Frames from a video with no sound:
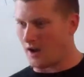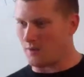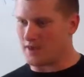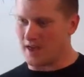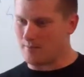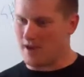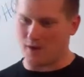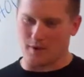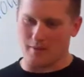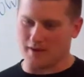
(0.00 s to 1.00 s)
We came
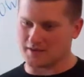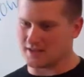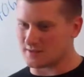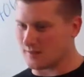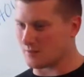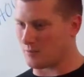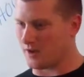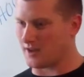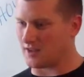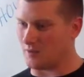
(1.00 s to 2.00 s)
back, we had about a 6-month
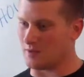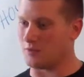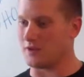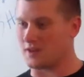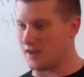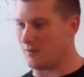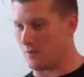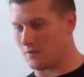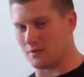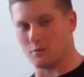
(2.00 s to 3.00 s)
break, and then we deployed again. We
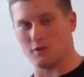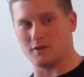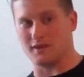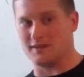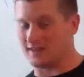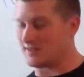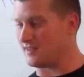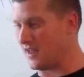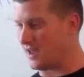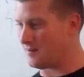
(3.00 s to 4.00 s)
went deployed to Haditha
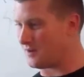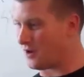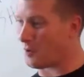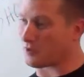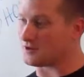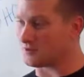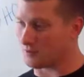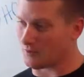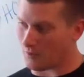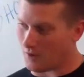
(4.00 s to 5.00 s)
Dam, did Operation
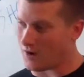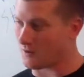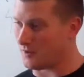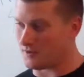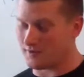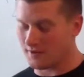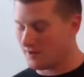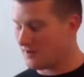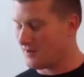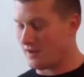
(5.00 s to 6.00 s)
Riverwalk, which
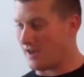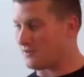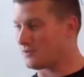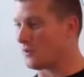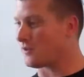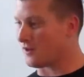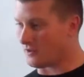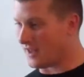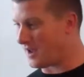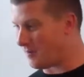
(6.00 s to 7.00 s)
I have stories all
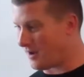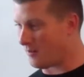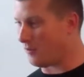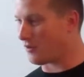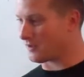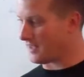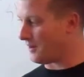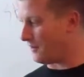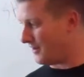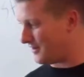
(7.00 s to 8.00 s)
day about how boring
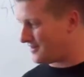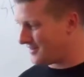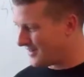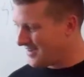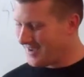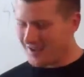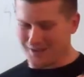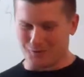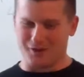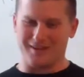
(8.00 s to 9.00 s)
that was.
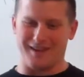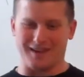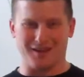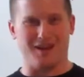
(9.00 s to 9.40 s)
And retaking